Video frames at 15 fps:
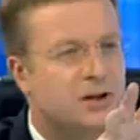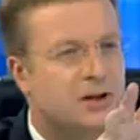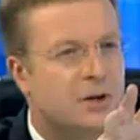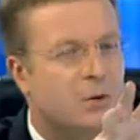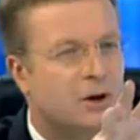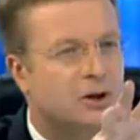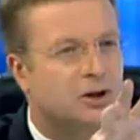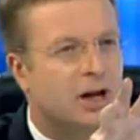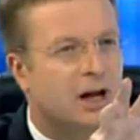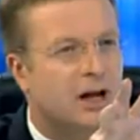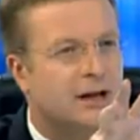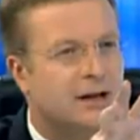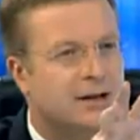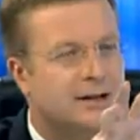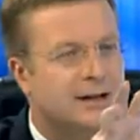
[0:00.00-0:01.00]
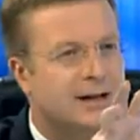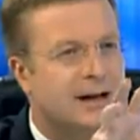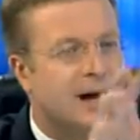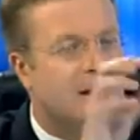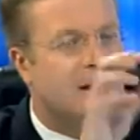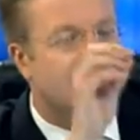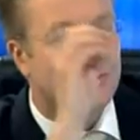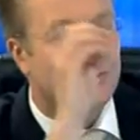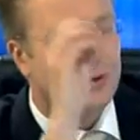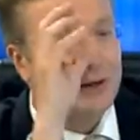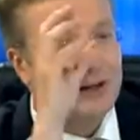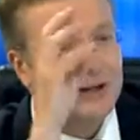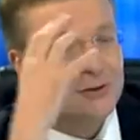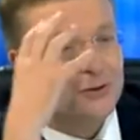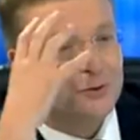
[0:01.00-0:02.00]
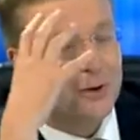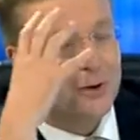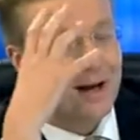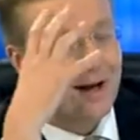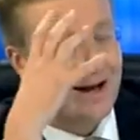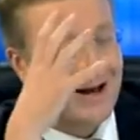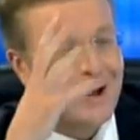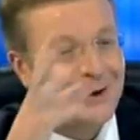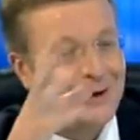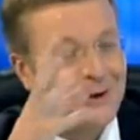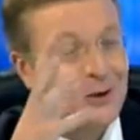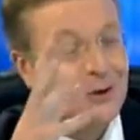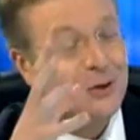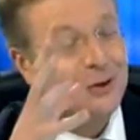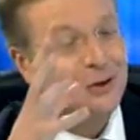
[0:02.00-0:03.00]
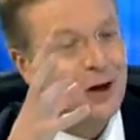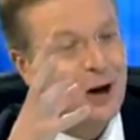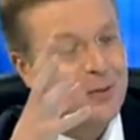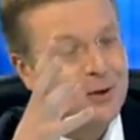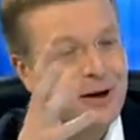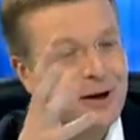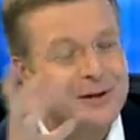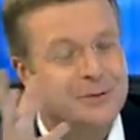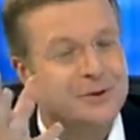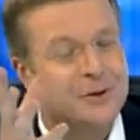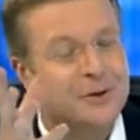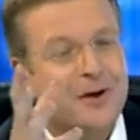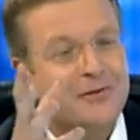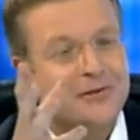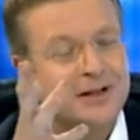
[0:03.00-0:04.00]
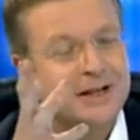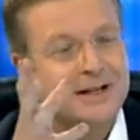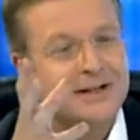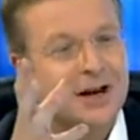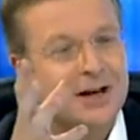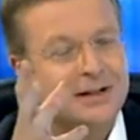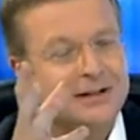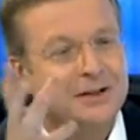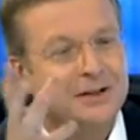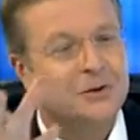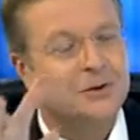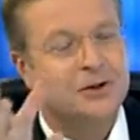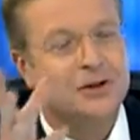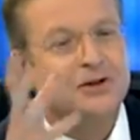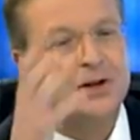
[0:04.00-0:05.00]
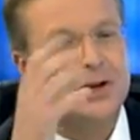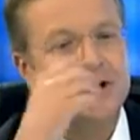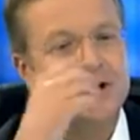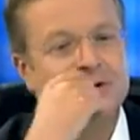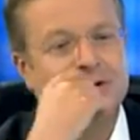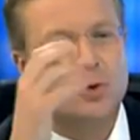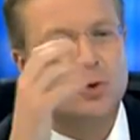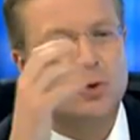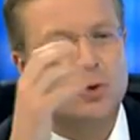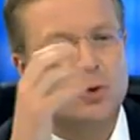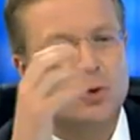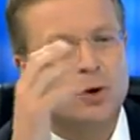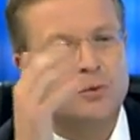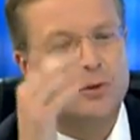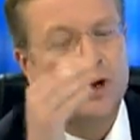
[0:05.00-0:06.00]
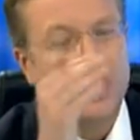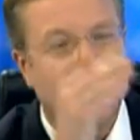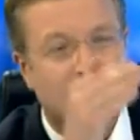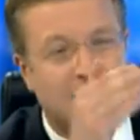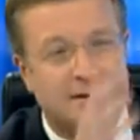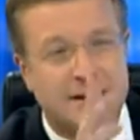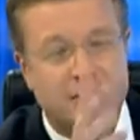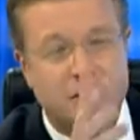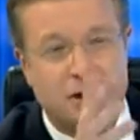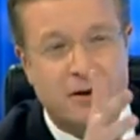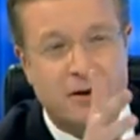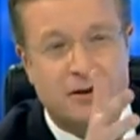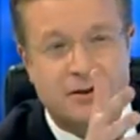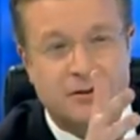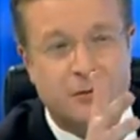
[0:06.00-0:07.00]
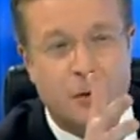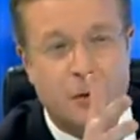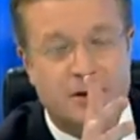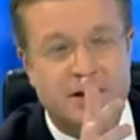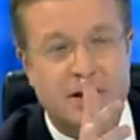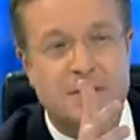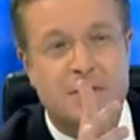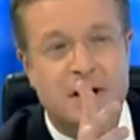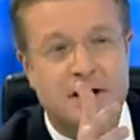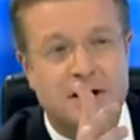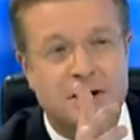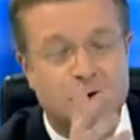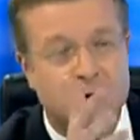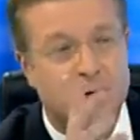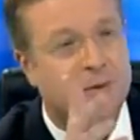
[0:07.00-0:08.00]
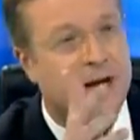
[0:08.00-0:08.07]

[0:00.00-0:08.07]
see watching England today? I know, looking through your German eyes, which you're perfectly entitled to do, and you're delighted your team won, but like Steven Gerrard's a former teammate of yours. You